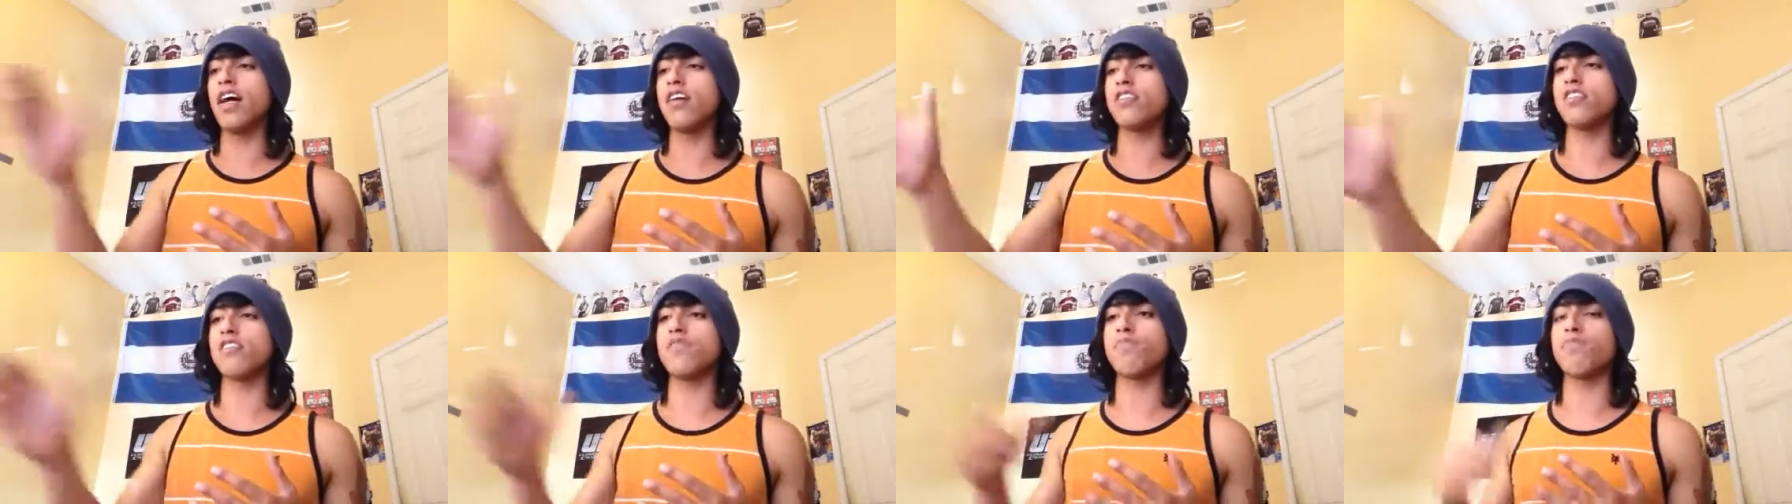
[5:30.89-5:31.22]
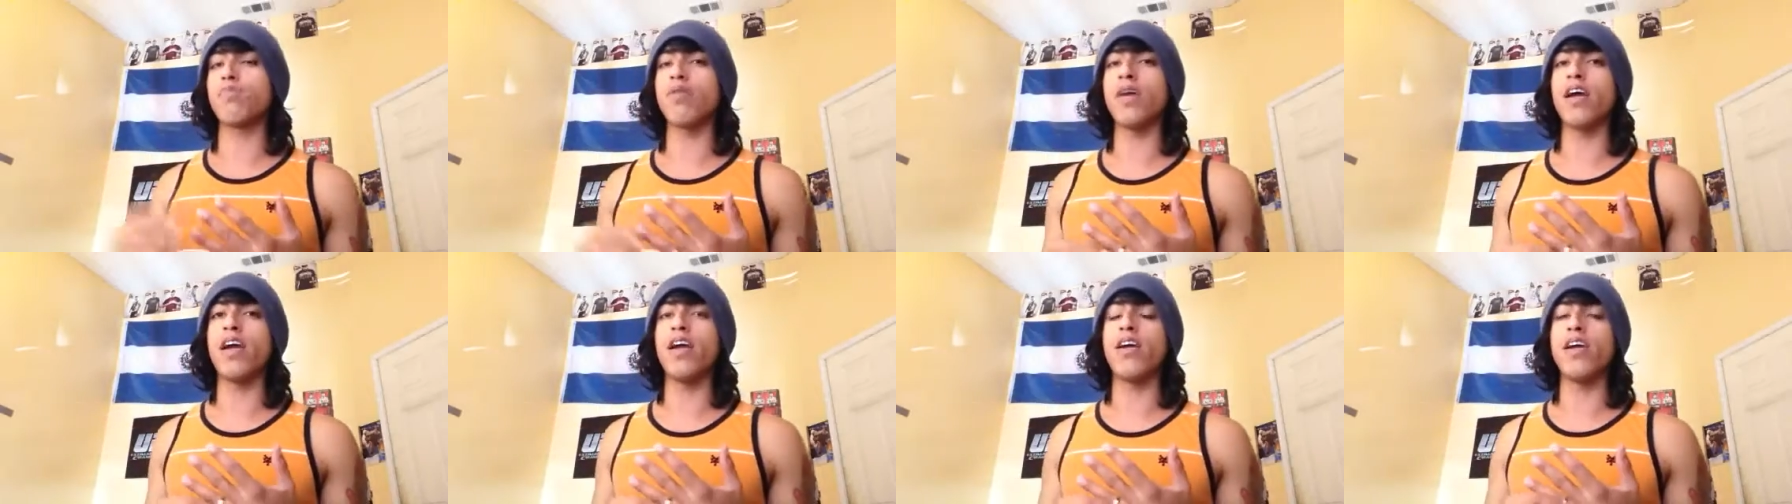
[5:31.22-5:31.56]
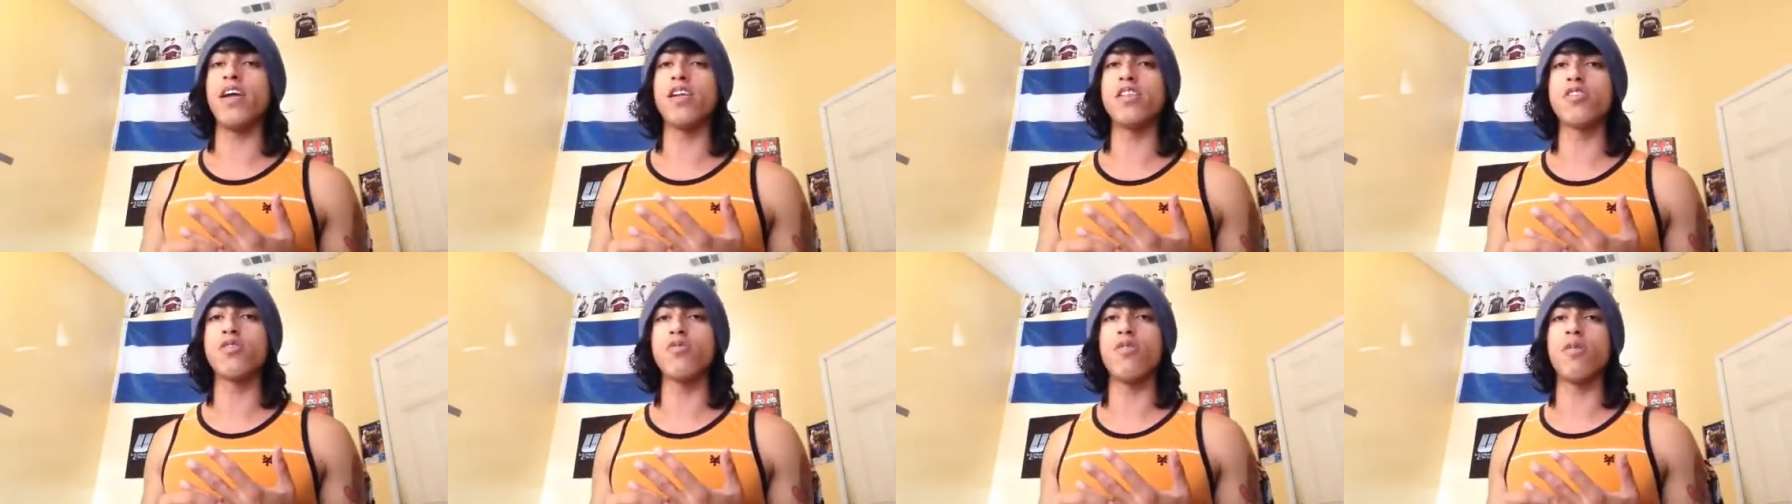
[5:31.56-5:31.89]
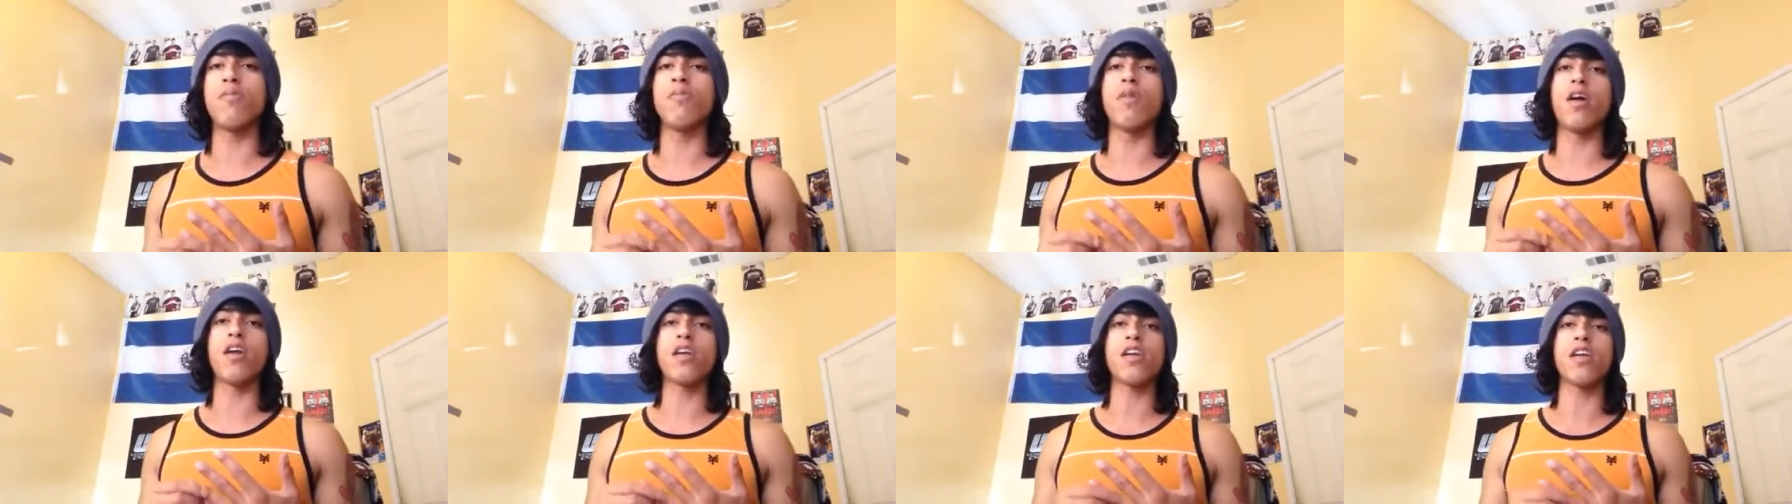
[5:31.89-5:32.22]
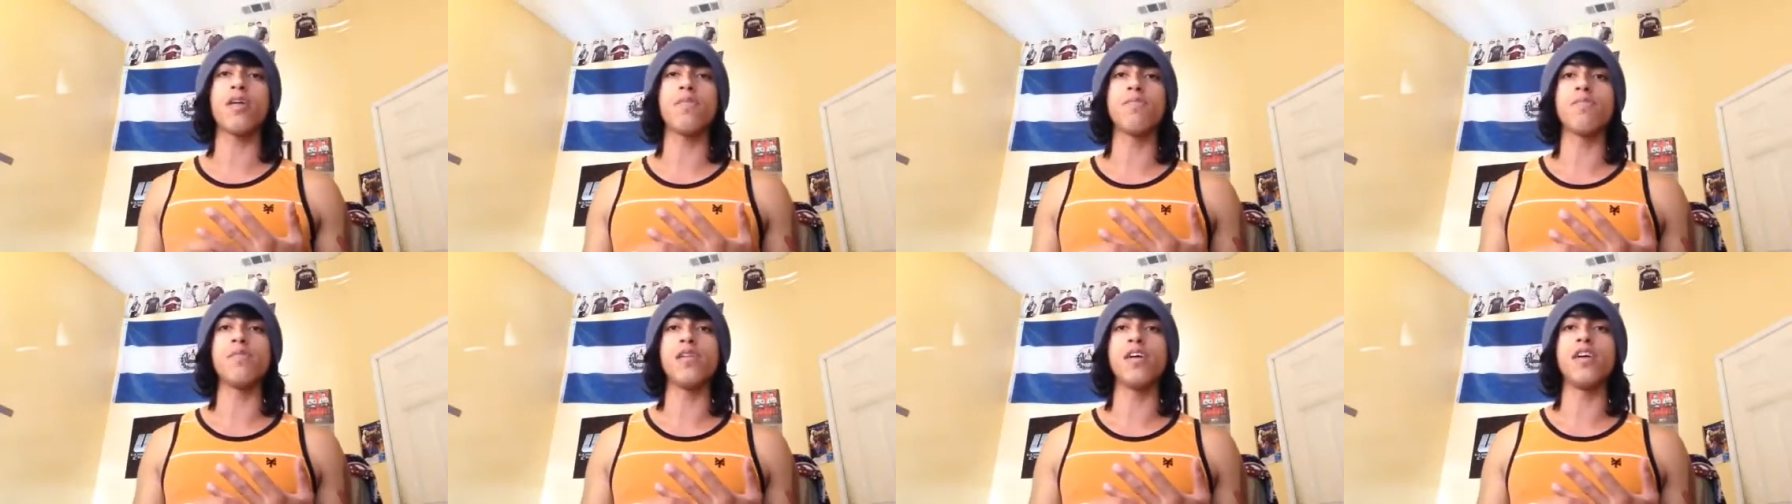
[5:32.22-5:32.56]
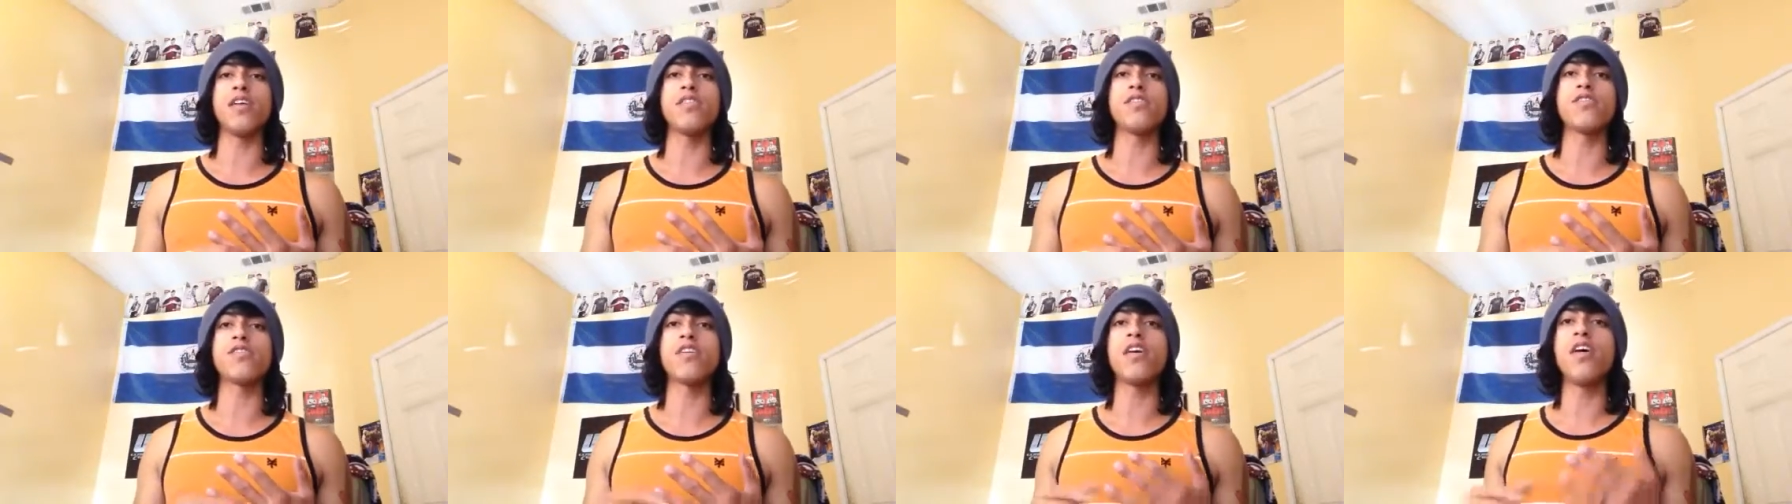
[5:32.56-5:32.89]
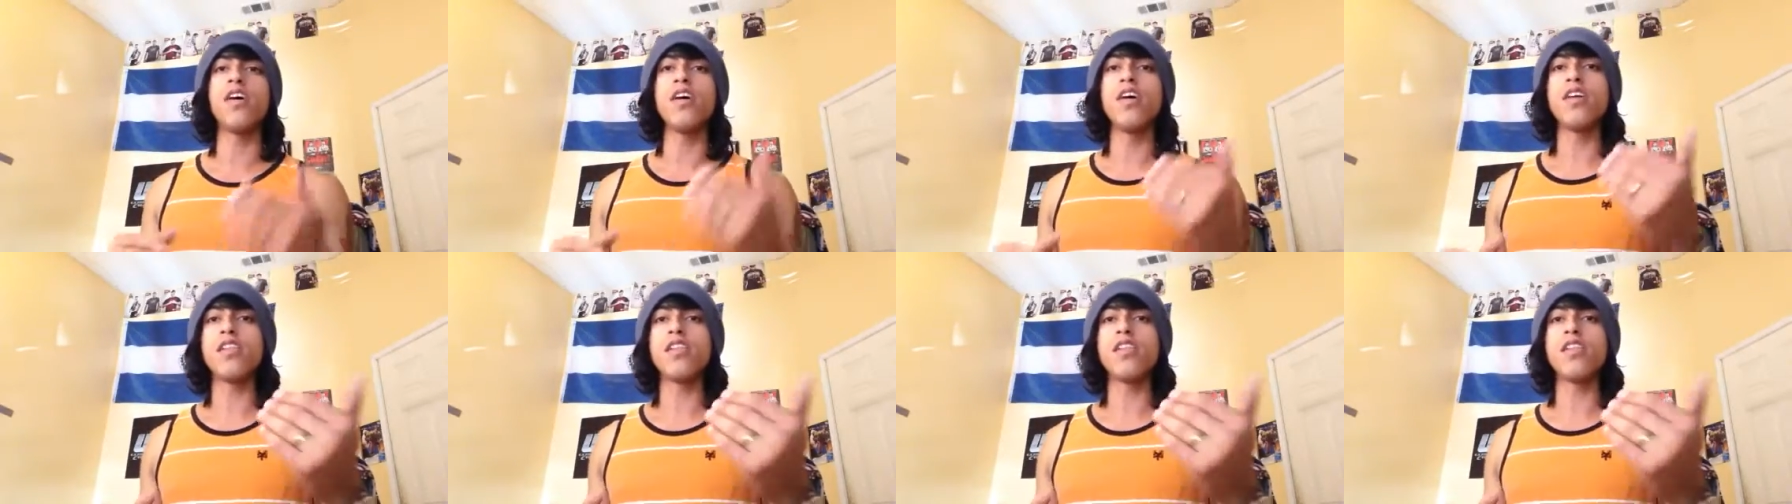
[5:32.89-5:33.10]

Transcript: house of prayer, into a marketplace.